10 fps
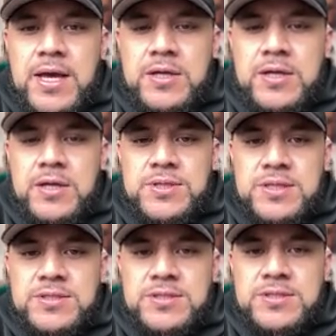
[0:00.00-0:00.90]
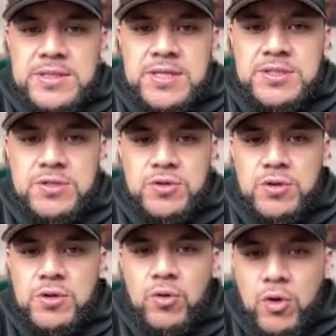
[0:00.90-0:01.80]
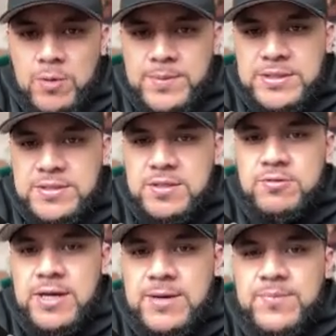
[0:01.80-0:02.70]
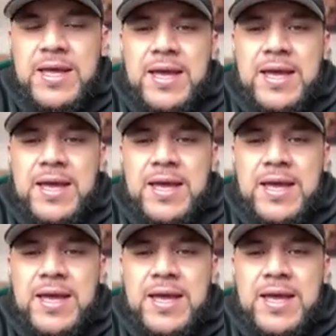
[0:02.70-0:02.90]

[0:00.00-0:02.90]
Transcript: Use things like meditation, yoga, or hobbies. Okay.